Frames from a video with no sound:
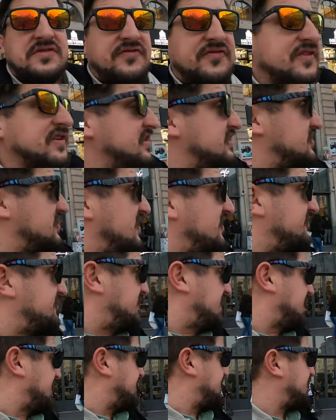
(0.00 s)
To finish off
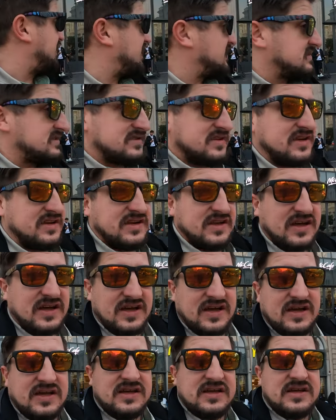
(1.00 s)
my thoughts on,
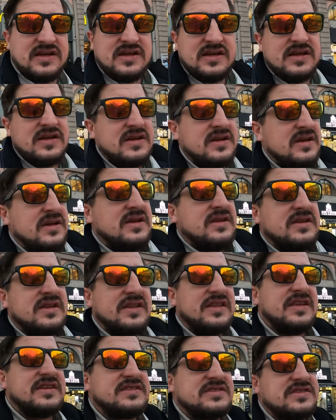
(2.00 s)

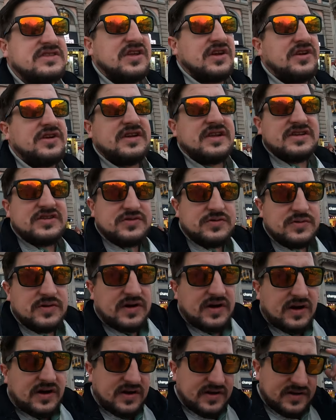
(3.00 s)
did this turn into
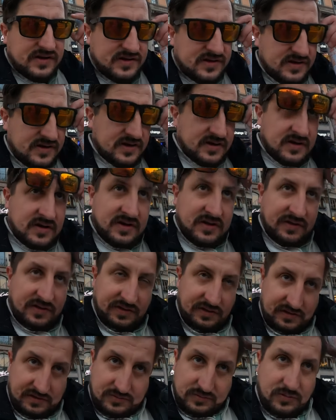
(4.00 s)
a
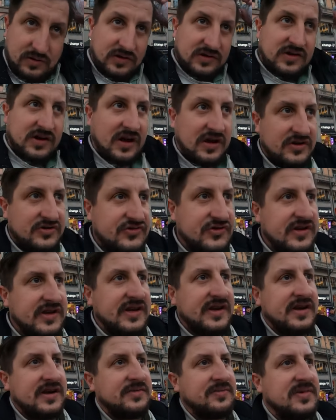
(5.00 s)
third world country
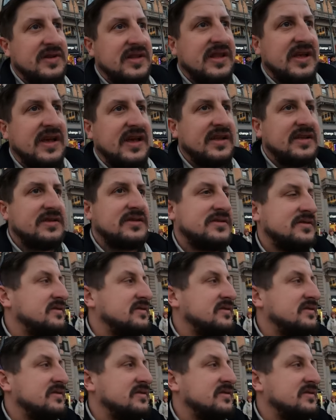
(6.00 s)
here in Milan.